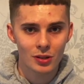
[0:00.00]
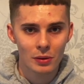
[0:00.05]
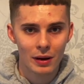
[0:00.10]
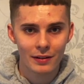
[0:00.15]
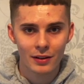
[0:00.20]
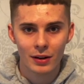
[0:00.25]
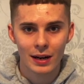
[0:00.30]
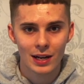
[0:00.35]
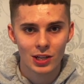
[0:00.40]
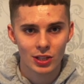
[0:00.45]
I
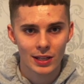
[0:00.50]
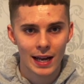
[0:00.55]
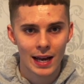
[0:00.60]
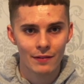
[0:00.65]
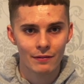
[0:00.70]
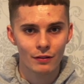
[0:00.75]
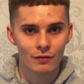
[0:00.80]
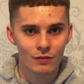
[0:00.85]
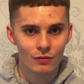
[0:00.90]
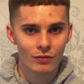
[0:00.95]
don't actually
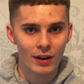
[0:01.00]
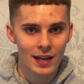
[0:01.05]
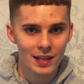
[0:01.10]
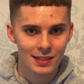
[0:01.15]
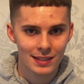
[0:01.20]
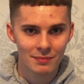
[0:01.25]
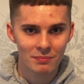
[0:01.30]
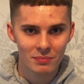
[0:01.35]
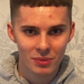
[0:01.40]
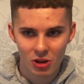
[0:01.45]
have it for
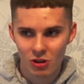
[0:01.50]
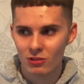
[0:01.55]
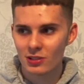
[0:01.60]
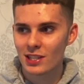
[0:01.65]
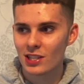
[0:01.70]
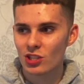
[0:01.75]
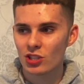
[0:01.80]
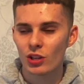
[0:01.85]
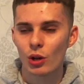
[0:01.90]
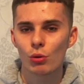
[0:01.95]
racing because
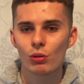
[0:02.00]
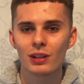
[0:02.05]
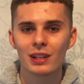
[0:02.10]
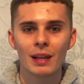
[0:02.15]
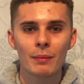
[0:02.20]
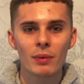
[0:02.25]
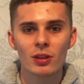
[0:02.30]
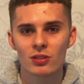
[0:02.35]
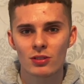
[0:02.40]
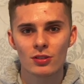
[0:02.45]
it's so
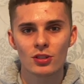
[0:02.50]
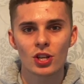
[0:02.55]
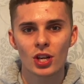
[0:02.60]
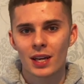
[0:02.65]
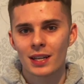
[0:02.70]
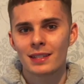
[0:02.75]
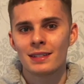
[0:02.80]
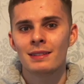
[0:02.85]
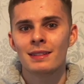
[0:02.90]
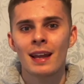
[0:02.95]
limited. You
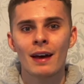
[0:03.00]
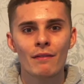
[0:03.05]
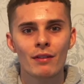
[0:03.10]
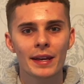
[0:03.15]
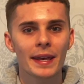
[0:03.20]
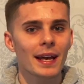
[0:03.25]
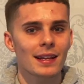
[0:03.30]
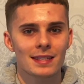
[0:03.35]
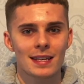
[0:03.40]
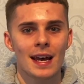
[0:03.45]
can never
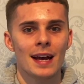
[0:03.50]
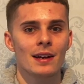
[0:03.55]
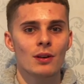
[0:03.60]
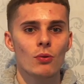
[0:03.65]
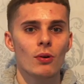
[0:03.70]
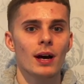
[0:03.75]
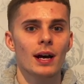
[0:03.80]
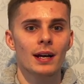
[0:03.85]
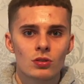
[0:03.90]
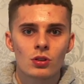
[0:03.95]
get it
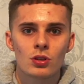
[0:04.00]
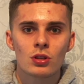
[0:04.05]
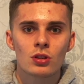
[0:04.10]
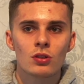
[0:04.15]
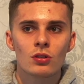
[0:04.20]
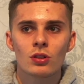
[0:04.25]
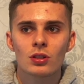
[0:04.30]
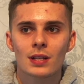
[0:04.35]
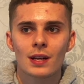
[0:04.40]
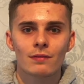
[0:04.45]
anywhere.
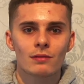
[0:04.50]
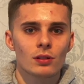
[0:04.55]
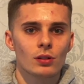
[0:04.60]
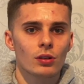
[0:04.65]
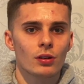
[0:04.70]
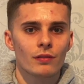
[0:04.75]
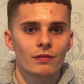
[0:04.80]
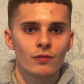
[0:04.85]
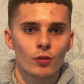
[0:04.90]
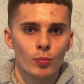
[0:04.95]
You just have to
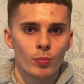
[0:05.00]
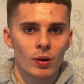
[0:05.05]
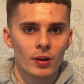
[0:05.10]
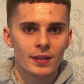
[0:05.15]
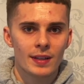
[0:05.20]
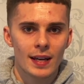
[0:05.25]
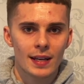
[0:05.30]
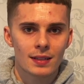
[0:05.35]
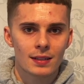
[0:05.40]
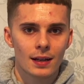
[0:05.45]
look at footpod
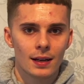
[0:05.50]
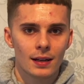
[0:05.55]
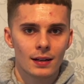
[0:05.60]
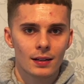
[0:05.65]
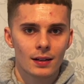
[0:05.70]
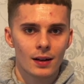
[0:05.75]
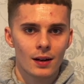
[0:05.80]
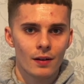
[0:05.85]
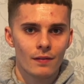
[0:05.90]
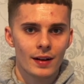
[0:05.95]
data
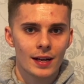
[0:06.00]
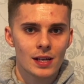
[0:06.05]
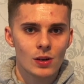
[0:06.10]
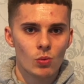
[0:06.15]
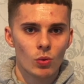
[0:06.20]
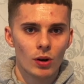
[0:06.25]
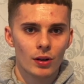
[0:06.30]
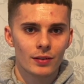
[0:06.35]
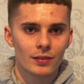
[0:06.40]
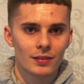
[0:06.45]
of
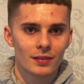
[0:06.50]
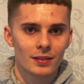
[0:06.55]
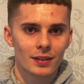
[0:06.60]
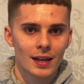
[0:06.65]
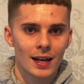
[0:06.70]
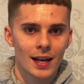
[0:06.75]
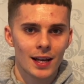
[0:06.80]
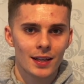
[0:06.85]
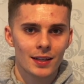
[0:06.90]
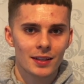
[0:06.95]
anyone,
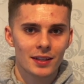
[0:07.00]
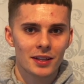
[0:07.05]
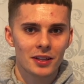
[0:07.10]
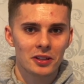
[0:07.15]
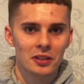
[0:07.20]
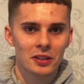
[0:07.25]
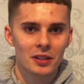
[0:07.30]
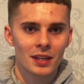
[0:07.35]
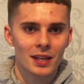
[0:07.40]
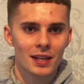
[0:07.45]
and
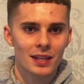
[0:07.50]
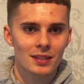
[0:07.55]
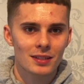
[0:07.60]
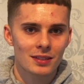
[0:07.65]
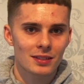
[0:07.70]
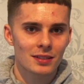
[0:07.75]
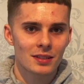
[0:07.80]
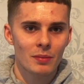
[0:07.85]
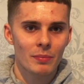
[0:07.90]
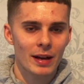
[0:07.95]

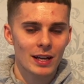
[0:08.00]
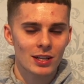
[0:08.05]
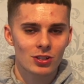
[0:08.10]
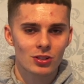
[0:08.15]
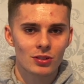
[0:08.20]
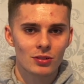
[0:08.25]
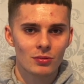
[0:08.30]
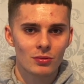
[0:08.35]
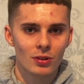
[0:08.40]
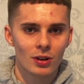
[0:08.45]
it's the best
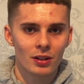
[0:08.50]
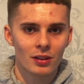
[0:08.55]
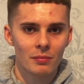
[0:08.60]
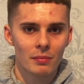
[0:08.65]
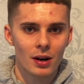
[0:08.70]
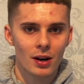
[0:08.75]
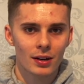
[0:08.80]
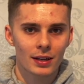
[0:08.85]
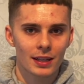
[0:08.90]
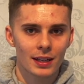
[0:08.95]
shoe on the
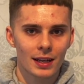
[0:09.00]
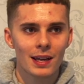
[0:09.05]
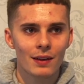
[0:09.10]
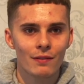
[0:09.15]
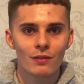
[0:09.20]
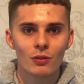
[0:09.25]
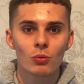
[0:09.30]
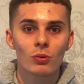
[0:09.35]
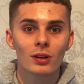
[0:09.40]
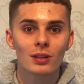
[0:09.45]
market.
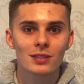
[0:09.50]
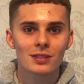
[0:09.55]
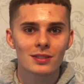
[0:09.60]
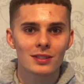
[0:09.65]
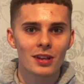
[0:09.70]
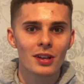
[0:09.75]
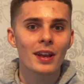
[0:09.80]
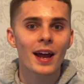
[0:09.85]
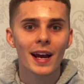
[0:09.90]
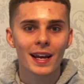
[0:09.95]
If it was
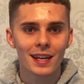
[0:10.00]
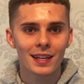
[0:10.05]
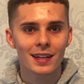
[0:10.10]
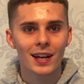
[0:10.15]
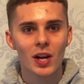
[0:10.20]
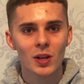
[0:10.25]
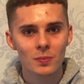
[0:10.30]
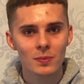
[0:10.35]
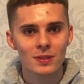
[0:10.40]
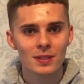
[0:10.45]
the Nike
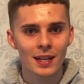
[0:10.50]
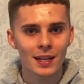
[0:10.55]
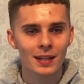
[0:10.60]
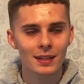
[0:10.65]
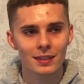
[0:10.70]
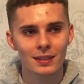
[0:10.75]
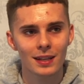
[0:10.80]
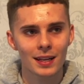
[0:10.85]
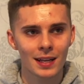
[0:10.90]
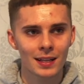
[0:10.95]
Next
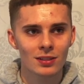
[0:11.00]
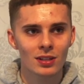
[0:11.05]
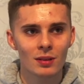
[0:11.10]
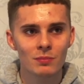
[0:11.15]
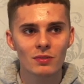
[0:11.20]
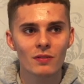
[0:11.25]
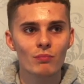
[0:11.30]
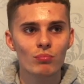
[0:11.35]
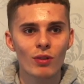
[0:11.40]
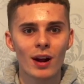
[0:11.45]
Percent in
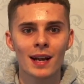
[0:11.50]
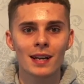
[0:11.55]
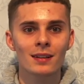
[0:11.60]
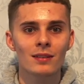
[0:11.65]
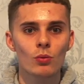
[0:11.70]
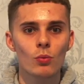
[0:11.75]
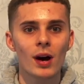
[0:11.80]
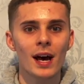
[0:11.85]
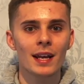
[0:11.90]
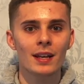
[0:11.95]
terms of brand
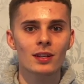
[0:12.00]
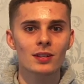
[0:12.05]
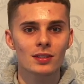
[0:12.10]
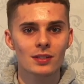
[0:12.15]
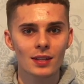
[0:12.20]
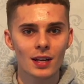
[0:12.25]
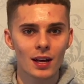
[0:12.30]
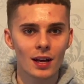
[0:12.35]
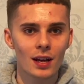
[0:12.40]
awareness,